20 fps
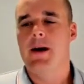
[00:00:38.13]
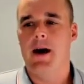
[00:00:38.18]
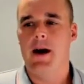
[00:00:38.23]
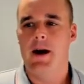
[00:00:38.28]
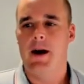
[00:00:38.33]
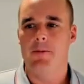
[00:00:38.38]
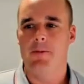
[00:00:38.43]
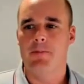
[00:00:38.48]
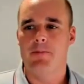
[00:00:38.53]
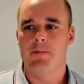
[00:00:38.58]

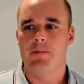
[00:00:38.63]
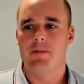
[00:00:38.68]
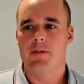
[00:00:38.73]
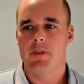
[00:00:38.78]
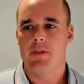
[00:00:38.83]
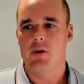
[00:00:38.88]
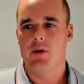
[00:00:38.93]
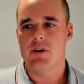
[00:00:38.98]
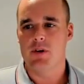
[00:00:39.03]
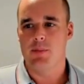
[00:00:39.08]

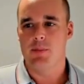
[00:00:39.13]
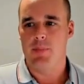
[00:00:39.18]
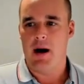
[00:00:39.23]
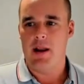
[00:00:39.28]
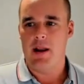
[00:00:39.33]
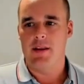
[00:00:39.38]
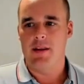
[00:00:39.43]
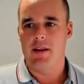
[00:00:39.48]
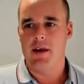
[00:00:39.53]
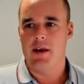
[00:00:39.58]
There is a
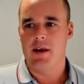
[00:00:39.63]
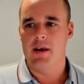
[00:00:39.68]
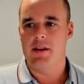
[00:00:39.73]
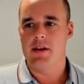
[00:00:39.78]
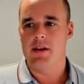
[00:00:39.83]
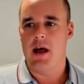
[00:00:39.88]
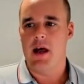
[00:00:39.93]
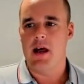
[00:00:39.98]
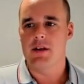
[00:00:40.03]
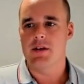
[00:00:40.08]
button there
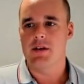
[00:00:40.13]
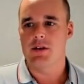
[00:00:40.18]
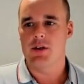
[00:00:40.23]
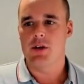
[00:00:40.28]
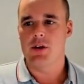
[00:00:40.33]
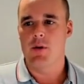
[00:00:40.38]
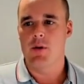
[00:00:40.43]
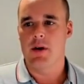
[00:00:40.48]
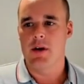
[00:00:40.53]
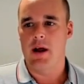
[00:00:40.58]
that has
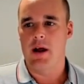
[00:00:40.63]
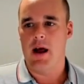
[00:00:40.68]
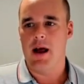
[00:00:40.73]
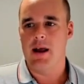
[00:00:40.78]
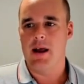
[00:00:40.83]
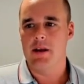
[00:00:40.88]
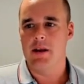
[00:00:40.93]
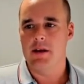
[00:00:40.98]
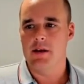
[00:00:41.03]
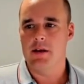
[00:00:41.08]

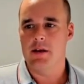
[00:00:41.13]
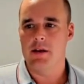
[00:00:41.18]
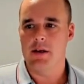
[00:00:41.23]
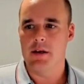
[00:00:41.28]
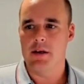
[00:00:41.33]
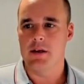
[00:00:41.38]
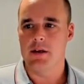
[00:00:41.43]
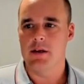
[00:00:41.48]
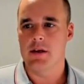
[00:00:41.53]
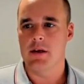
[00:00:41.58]
Q&A
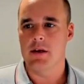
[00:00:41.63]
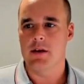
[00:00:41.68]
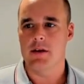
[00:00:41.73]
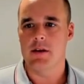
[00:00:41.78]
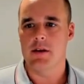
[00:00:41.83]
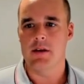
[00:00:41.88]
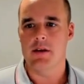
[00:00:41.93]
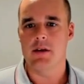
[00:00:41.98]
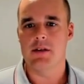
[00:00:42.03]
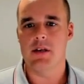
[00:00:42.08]
in
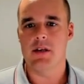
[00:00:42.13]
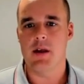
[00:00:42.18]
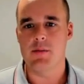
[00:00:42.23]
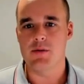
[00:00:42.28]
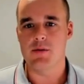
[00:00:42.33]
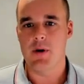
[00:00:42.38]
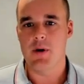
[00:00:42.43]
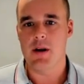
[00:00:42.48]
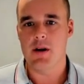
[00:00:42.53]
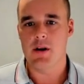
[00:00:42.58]
the
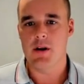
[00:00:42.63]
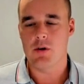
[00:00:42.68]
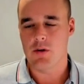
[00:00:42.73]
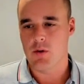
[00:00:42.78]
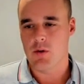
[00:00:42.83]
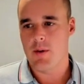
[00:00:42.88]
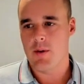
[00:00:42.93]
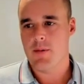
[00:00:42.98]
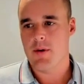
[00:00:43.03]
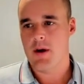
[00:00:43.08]
Teams meeting or
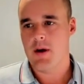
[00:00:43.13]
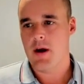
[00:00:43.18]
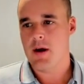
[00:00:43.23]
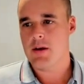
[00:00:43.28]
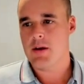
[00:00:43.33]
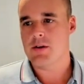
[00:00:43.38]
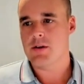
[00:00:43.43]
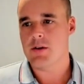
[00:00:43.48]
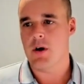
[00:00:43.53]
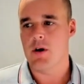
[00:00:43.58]
the
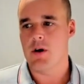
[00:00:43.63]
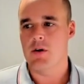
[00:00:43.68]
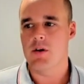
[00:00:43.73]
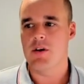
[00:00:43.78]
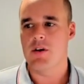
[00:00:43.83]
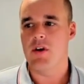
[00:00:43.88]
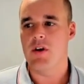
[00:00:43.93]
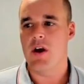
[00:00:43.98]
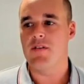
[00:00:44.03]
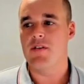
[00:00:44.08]
webinar. So
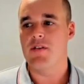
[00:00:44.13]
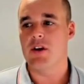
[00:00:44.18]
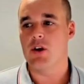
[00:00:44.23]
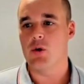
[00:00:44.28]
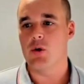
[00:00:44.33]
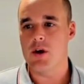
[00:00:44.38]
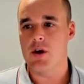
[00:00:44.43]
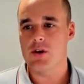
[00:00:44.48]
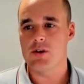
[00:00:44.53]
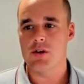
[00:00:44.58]
if you have any
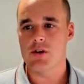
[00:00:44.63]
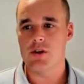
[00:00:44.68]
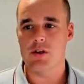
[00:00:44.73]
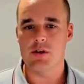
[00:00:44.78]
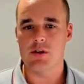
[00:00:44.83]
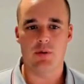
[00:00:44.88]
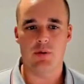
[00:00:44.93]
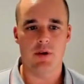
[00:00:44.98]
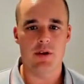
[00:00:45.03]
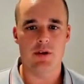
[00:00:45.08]

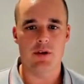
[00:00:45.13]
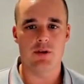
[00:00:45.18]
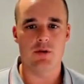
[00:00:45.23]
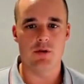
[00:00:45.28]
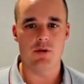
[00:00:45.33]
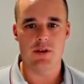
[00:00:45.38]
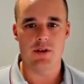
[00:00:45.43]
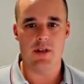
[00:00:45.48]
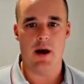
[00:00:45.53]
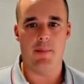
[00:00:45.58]
questions, please
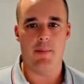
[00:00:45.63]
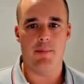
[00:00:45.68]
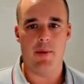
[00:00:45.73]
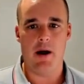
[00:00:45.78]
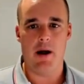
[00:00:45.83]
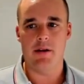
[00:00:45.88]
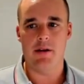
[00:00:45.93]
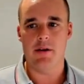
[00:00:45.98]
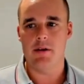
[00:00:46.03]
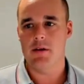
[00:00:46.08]
use that
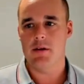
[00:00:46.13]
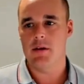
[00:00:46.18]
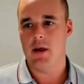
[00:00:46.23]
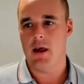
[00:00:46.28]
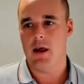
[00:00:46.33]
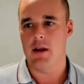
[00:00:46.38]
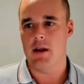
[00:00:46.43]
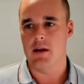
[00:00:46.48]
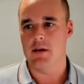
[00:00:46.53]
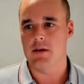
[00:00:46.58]
button
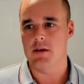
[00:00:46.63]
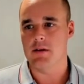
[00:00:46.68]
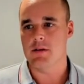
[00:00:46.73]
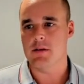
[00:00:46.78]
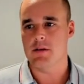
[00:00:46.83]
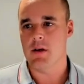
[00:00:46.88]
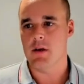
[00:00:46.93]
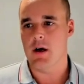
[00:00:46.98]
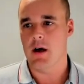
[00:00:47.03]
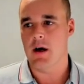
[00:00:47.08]

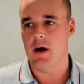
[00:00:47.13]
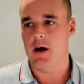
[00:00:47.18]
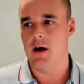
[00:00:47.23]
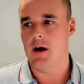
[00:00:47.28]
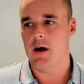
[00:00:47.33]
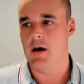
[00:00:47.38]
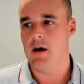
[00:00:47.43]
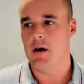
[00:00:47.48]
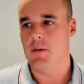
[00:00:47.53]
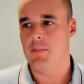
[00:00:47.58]
and
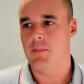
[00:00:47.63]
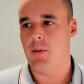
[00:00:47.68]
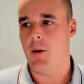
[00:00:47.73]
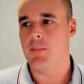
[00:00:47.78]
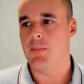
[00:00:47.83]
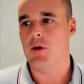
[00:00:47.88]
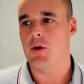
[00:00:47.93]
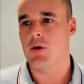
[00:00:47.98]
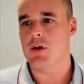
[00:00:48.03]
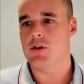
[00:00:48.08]

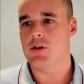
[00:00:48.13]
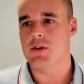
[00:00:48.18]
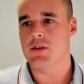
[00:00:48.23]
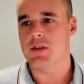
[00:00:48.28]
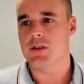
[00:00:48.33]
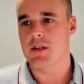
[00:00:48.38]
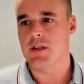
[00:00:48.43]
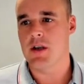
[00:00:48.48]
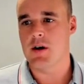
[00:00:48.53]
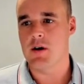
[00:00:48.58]
pop your
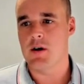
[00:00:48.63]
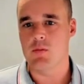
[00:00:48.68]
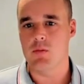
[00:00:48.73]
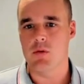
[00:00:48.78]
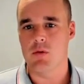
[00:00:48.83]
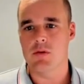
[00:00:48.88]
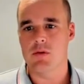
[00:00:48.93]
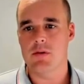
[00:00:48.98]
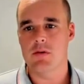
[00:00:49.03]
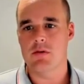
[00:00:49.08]
questions in there and
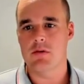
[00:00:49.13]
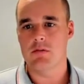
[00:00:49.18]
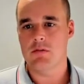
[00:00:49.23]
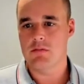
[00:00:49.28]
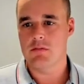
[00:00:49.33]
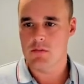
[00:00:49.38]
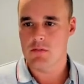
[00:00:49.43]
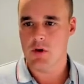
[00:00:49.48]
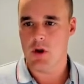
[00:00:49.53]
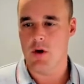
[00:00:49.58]
we'll
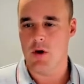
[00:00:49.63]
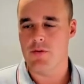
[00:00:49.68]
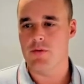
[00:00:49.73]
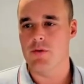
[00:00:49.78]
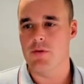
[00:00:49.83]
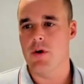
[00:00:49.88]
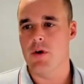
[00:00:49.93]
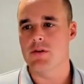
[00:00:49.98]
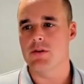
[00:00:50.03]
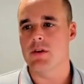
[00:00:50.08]
go
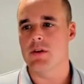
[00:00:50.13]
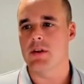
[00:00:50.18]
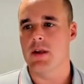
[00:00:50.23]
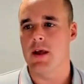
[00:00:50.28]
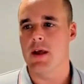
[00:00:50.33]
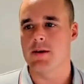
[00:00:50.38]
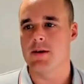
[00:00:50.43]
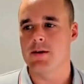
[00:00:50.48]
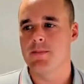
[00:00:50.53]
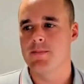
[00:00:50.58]
through those at the
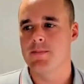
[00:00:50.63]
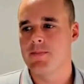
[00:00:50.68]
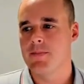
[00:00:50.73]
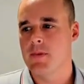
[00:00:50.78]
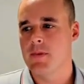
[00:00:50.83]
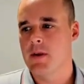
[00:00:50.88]
end.